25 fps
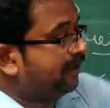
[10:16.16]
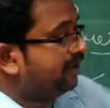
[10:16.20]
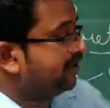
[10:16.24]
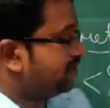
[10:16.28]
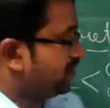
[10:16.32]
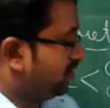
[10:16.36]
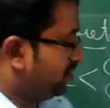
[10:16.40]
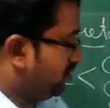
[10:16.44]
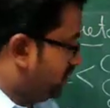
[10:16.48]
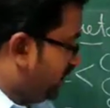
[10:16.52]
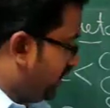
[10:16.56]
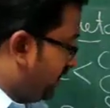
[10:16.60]

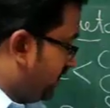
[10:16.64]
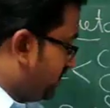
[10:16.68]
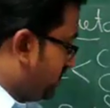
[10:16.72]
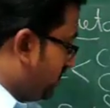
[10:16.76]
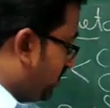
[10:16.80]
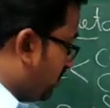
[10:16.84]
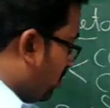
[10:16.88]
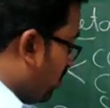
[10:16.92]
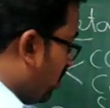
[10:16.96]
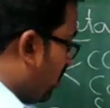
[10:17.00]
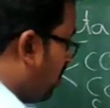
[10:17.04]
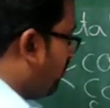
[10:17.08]
So there is
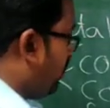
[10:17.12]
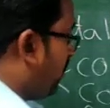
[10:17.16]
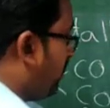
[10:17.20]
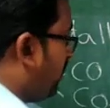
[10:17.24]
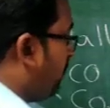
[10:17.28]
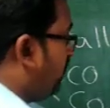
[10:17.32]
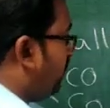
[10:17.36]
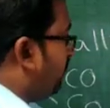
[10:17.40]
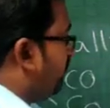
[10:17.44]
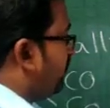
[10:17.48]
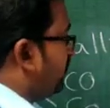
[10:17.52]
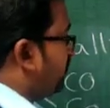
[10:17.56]
a common
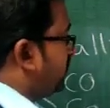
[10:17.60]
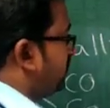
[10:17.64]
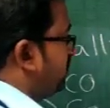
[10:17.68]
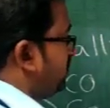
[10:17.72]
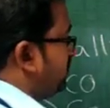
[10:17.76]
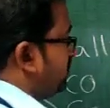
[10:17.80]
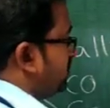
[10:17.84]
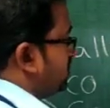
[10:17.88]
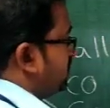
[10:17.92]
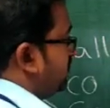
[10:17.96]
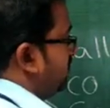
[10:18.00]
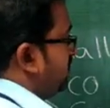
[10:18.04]
name for
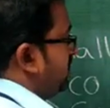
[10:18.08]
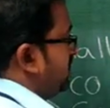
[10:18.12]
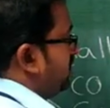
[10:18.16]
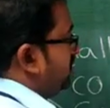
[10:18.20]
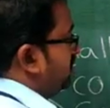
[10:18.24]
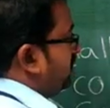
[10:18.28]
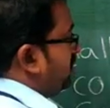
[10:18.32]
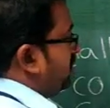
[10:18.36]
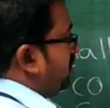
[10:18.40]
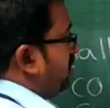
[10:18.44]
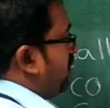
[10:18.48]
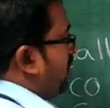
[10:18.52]
this.
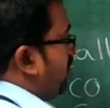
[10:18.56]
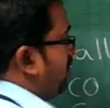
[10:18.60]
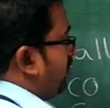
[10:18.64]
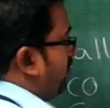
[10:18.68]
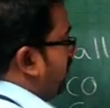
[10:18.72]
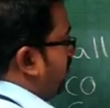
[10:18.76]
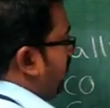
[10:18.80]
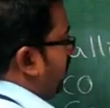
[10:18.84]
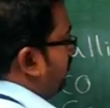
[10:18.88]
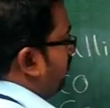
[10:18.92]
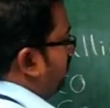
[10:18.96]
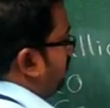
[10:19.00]
The
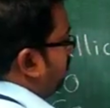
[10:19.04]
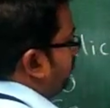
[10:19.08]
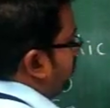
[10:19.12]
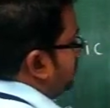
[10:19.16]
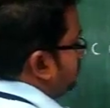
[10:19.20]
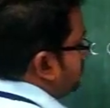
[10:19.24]
common name of